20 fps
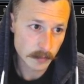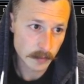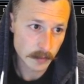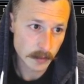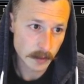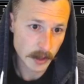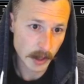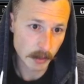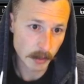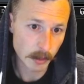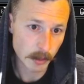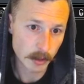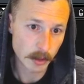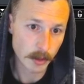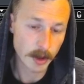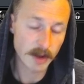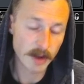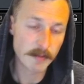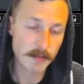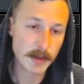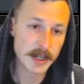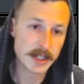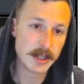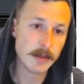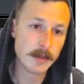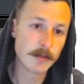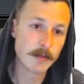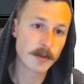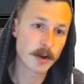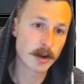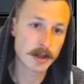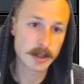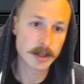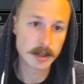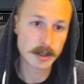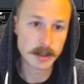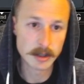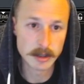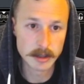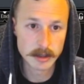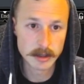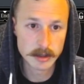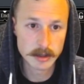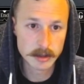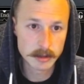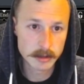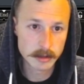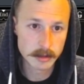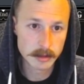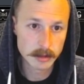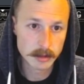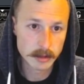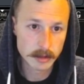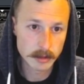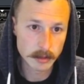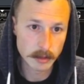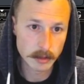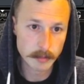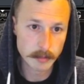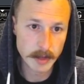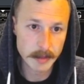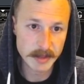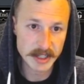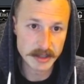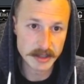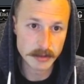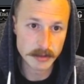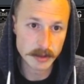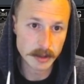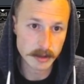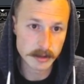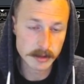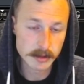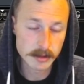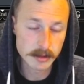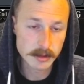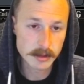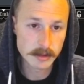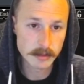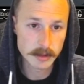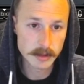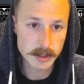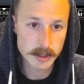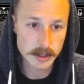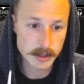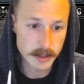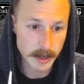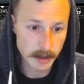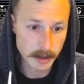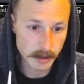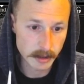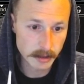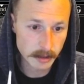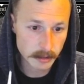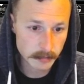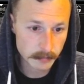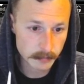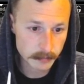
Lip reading: That will hold off my team for a turn. Or maybe 2 turns, which is not good.